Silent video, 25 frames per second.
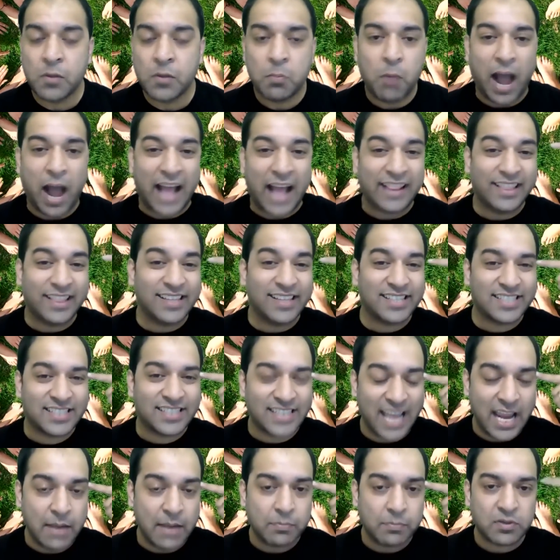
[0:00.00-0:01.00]
but at the
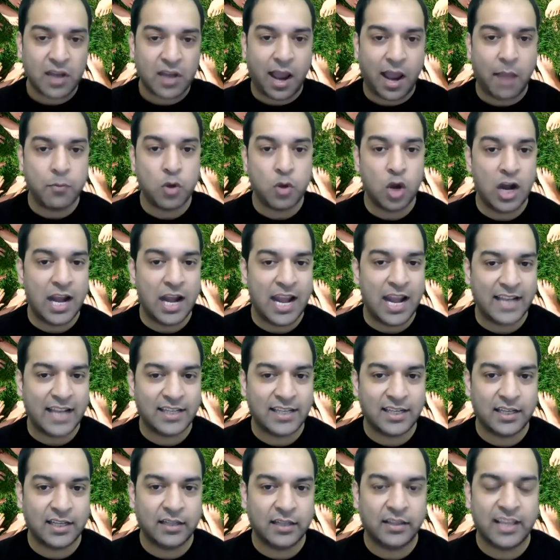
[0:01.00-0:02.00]
same time, you're
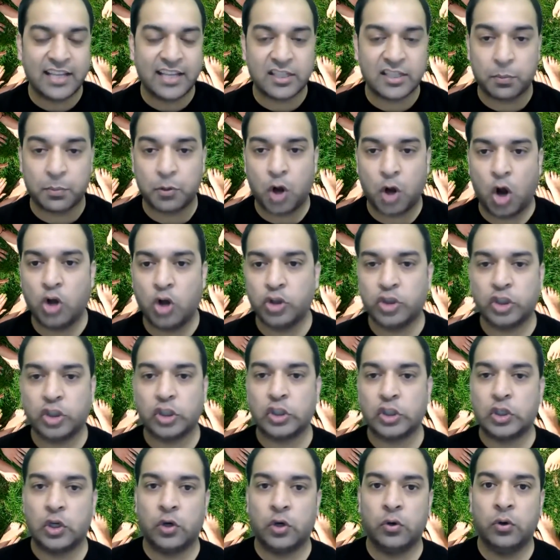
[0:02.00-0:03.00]
letting their
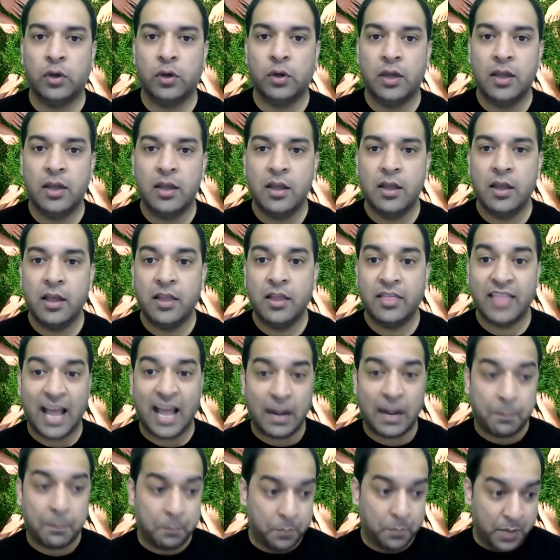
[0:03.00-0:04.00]
subconscious know
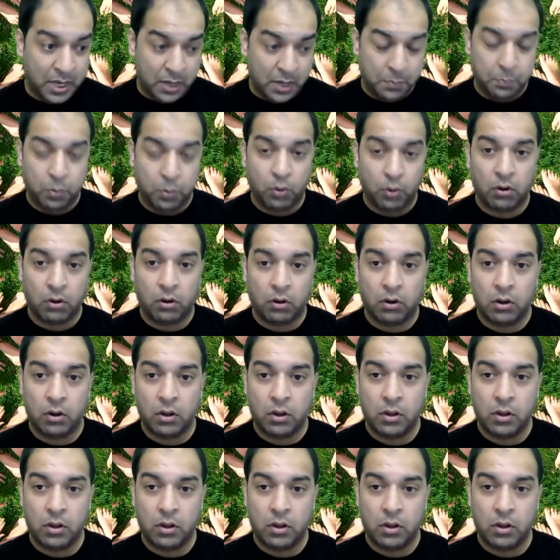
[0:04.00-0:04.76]
that people